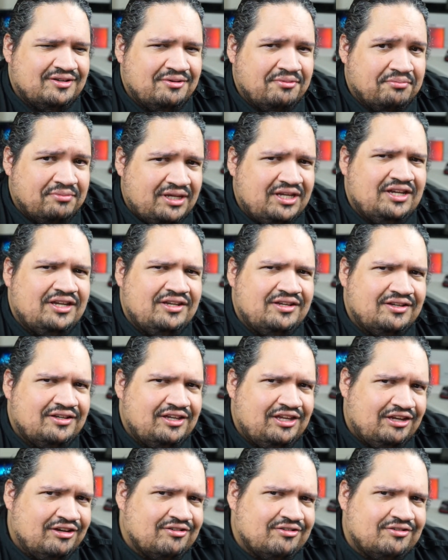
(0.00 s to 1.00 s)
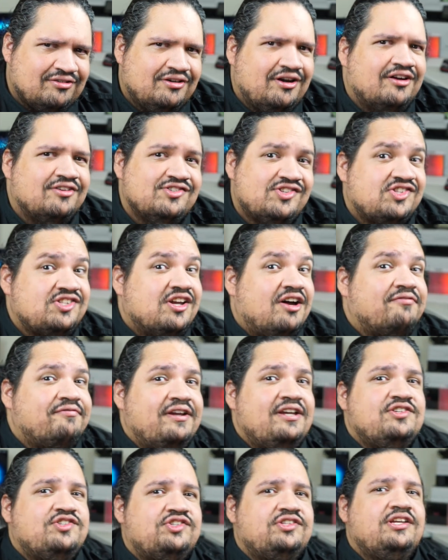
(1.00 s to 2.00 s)
me here on Stuff
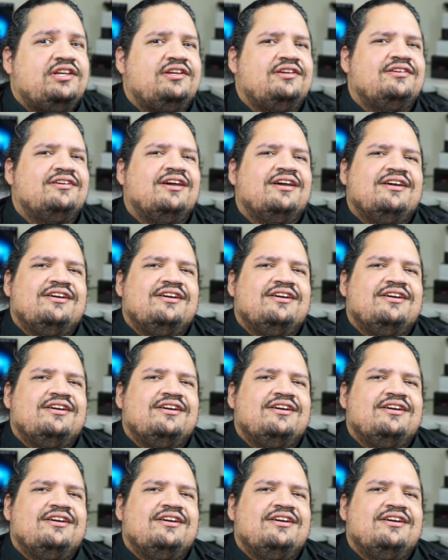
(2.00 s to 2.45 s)
HD